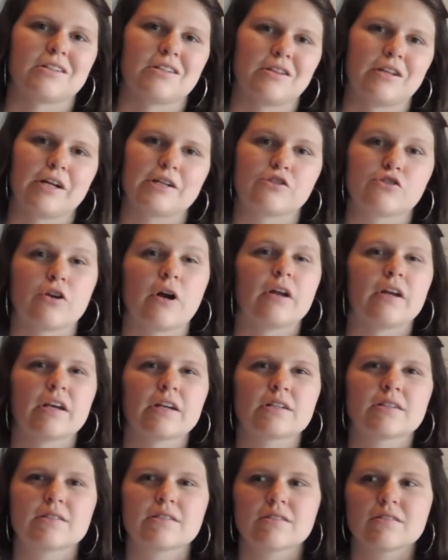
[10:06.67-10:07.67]

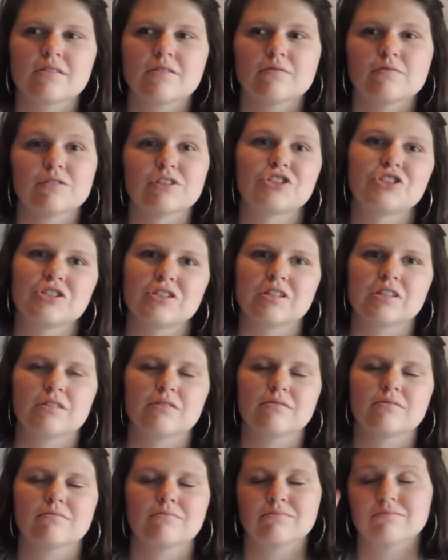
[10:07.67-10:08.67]
electronics, which it
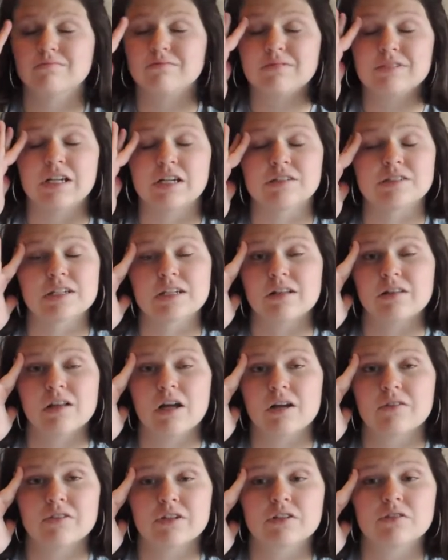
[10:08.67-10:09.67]
sounds like a
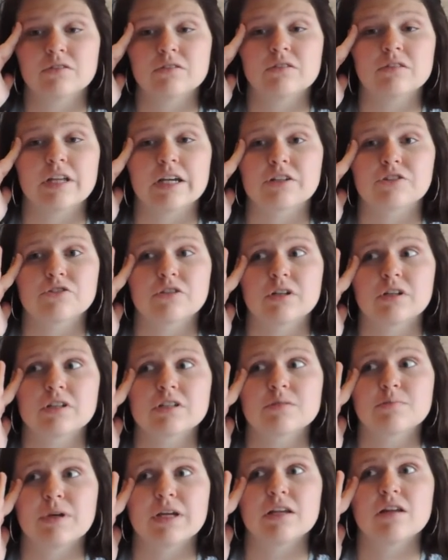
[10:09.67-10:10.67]
lot of
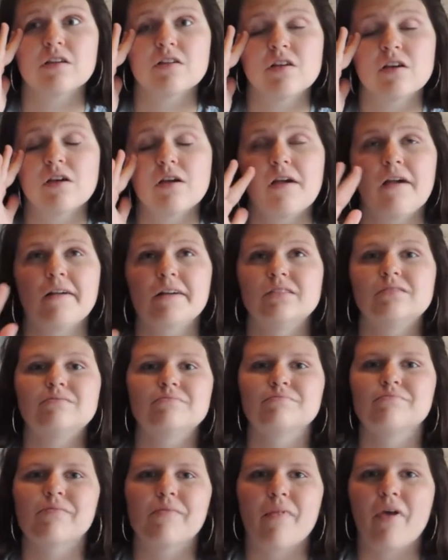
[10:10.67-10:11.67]
electronics, but
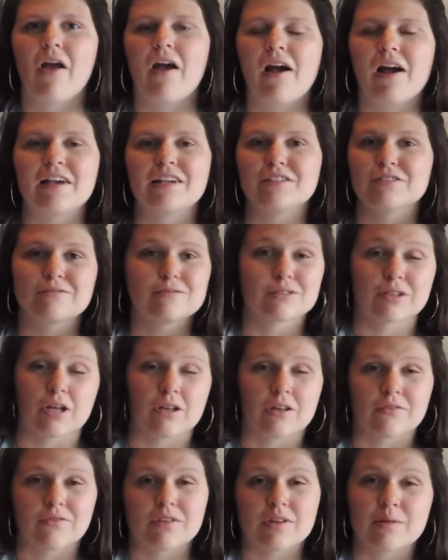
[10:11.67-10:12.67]
I use
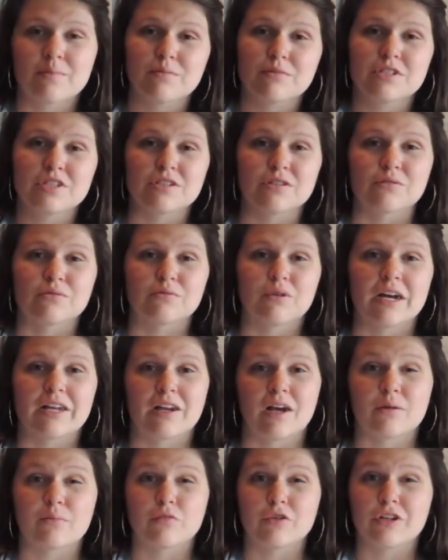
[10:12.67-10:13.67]
all of them, so why
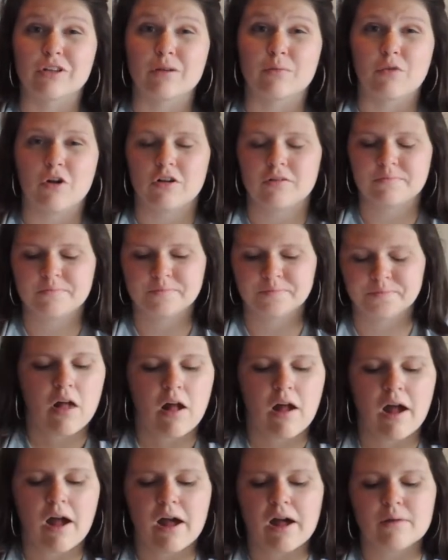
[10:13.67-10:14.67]
not bring them all?
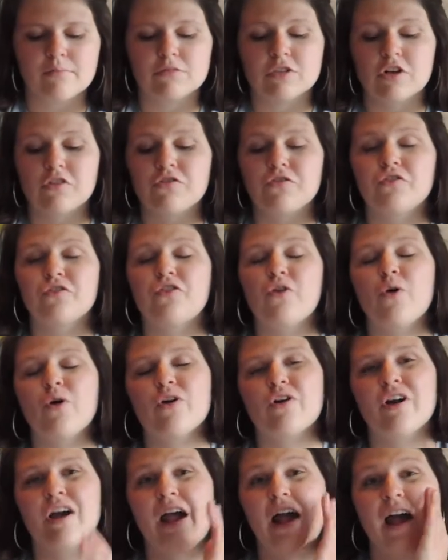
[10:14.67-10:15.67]

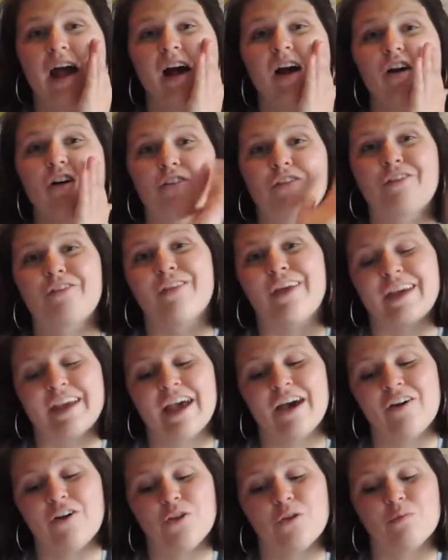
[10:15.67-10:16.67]
For health, like
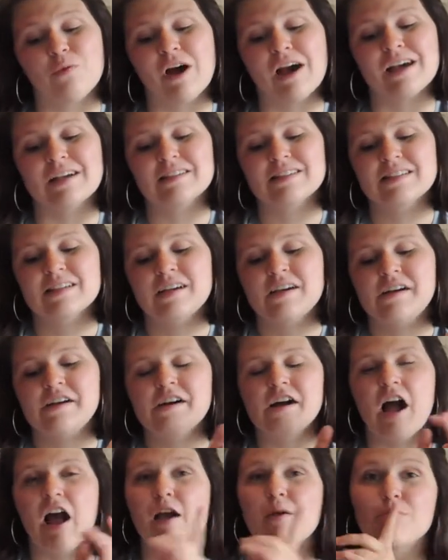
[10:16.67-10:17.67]
health-wise,
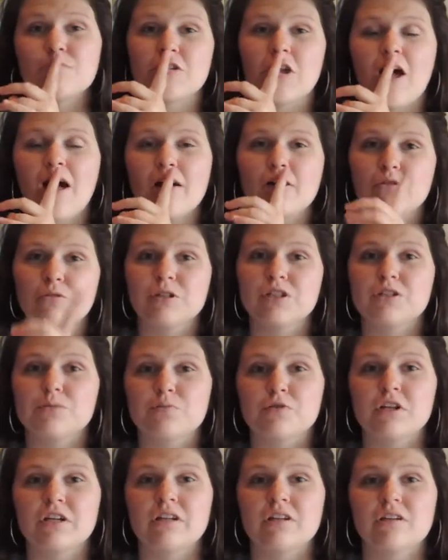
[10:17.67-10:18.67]
I'm not going to
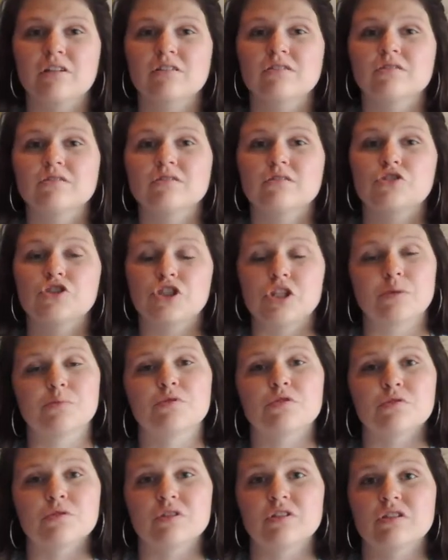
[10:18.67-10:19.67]
bring
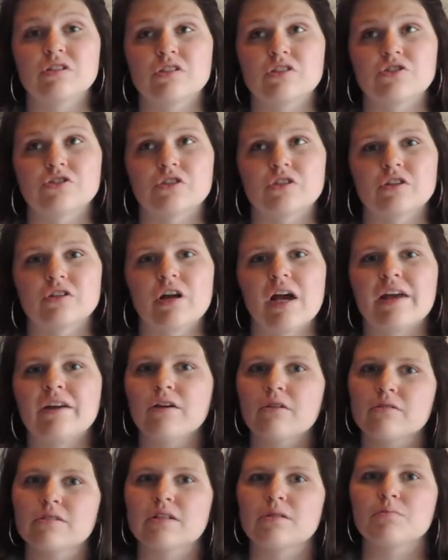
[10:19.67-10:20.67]
shampoo or conditioner. I
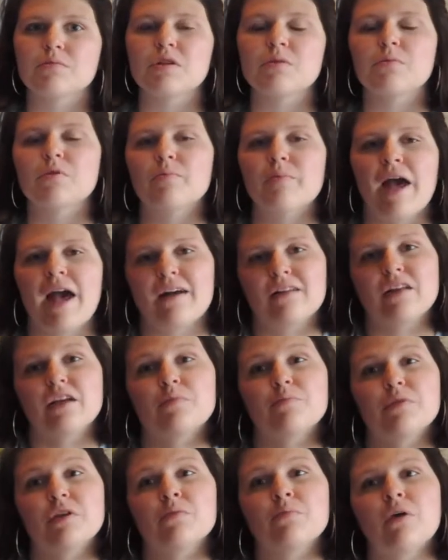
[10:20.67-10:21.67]
know some people pack
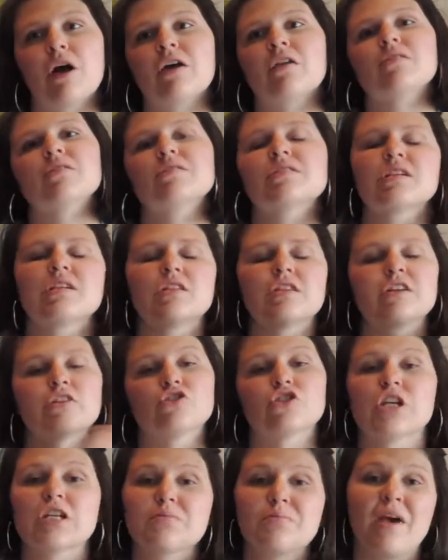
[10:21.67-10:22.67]
like big bottles in their
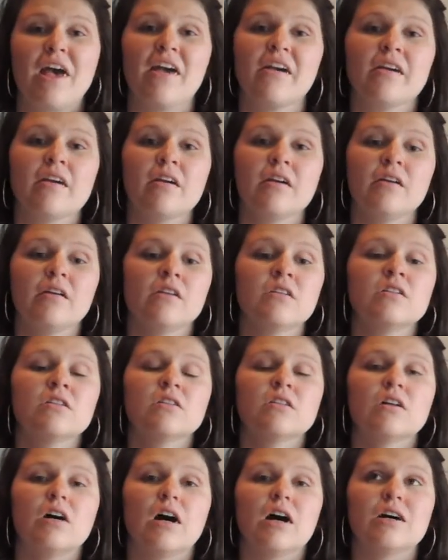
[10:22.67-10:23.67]
check bag,
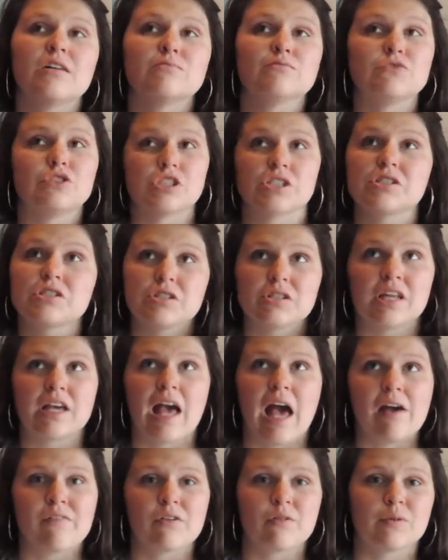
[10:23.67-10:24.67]
just so they
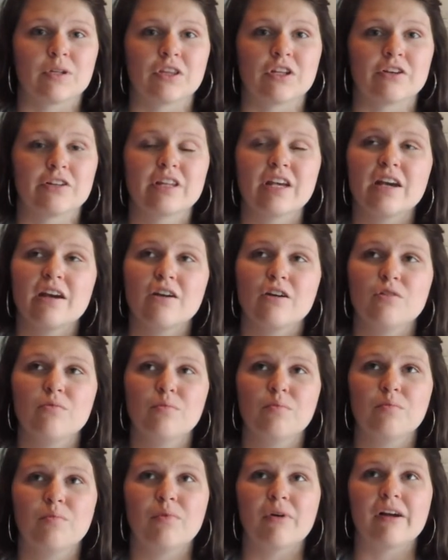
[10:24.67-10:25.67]
have it when they're there,
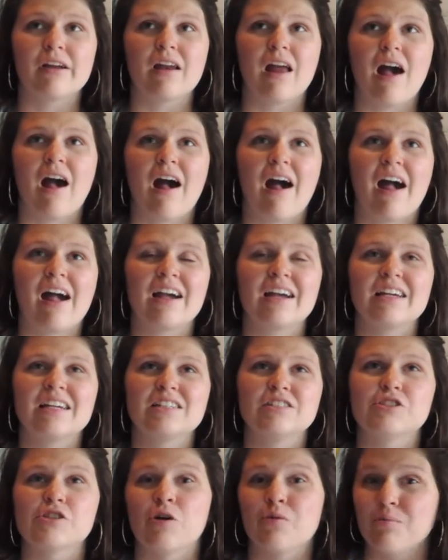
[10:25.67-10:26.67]
but
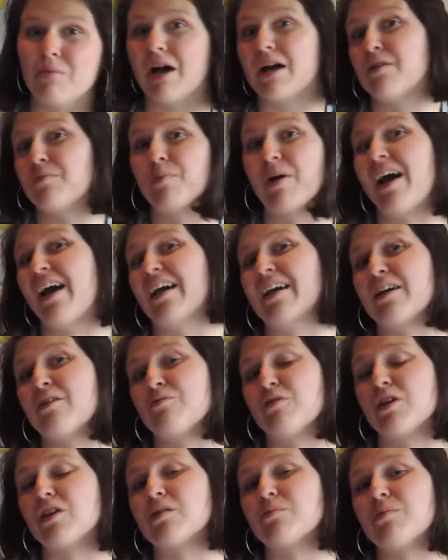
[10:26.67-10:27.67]
I don't mind buying
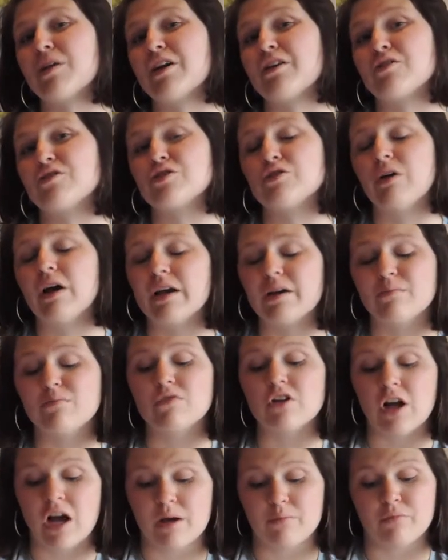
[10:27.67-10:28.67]
it while I'm there, so I
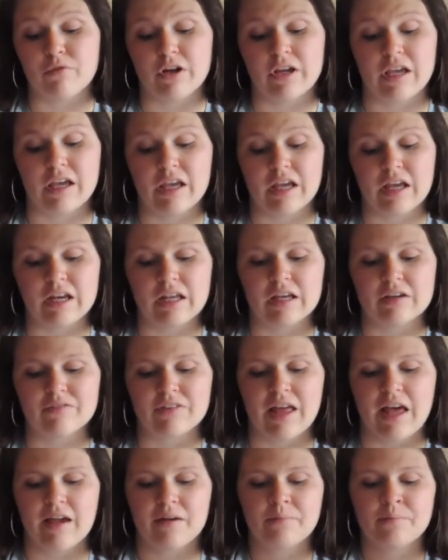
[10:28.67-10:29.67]
am not bringing any of
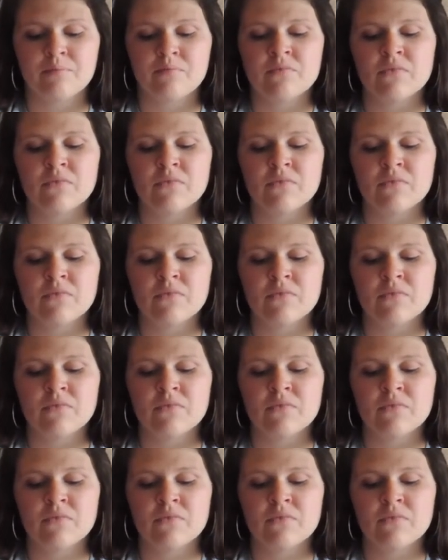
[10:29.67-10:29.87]
that.